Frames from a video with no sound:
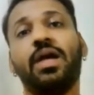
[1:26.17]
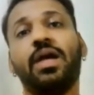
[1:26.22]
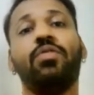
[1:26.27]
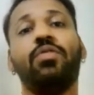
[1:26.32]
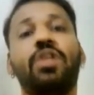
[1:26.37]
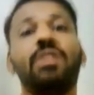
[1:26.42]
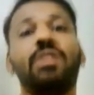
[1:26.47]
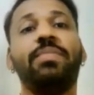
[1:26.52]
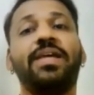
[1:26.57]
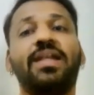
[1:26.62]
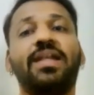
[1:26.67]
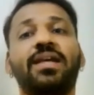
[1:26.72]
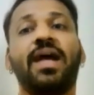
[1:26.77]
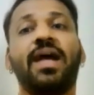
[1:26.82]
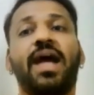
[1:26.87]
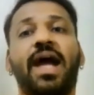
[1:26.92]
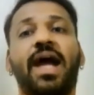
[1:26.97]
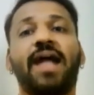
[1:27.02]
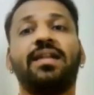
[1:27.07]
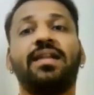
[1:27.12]
will be
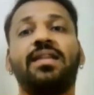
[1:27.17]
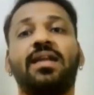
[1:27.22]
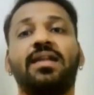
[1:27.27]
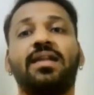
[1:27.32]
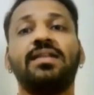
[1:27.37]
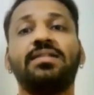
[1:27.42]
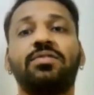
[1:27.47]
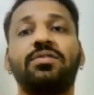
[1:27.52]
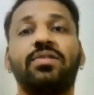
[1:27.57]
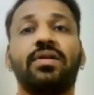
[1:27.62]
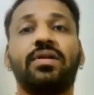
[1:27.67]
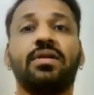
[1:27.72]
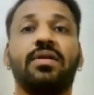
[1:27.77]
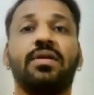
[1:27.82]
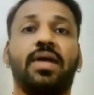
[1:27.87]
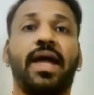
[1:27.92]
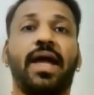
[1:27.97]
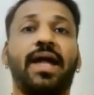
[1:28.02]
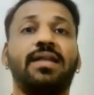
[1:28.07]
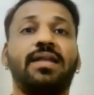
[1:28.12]
at the
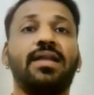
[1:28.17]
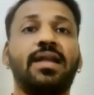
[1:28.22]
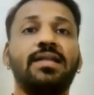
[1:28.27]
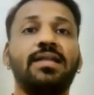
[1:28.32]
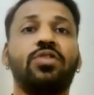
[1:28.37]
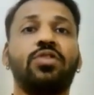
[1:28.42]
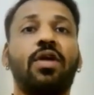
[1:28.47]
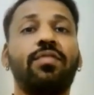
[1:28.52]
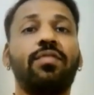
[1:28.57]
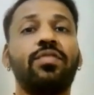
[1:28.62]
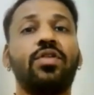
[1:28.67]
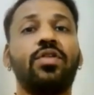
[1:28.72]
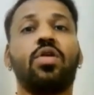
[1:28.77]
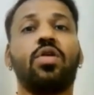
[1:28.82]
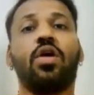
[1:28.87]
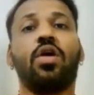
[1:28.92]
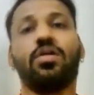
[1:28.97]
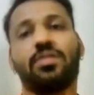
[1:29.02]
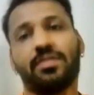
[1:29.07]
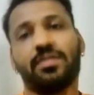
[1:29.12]
risk of
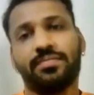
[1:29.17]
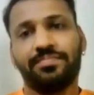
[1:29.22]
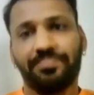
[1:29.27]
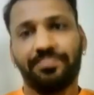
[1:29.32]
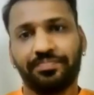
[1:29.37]
drought.